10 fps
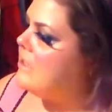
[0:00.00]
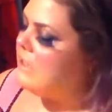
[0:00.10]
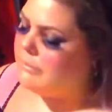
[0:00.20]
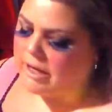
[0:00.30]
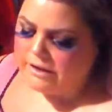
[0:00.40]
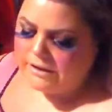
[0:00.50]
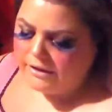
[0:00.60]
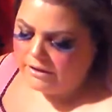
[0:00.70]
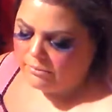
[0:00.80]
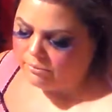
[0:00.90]
Glam
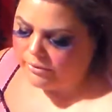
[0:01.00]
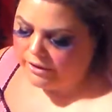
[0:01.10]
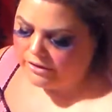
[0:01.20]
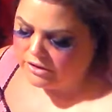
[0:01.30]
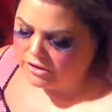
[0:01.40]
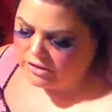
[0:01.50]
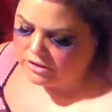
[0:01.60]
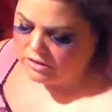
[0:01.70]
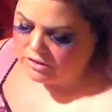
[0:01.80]
highlighting brush.